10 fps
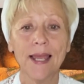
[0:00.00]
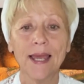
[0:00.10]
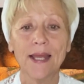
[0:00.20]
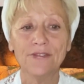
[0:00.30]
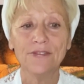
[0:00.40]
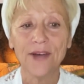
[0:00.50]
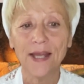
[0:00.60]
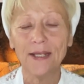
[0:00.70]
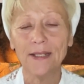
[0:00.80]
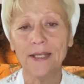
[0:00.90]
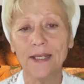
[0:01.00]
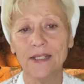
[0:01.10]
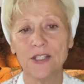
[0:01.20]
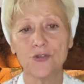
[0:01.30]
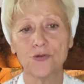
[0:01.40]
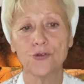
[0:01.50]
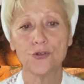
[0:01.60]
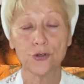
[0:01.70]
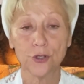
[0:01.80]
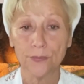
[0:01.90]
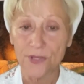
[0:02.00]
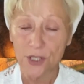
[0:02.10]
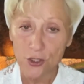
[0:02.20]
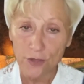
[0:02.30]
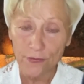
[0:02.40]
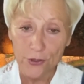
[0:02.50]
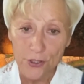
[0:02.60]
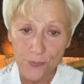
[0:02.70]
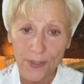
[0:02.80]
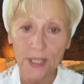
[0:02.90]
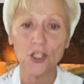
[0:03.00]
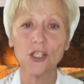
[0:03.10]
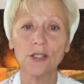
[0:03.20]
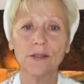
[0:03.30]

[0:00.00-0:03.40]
And finally, it is through the circumcision of our speech,